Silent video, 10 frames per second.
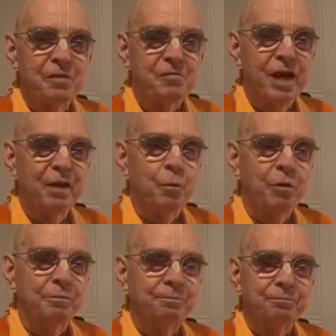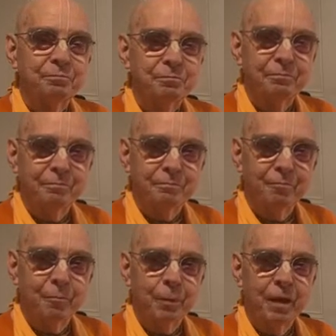it's like we're
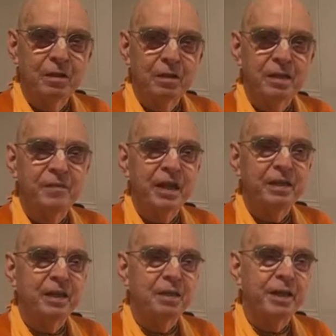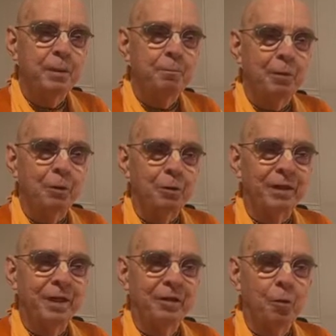living in a
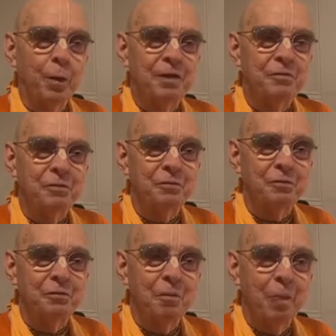bubble, in an oasis.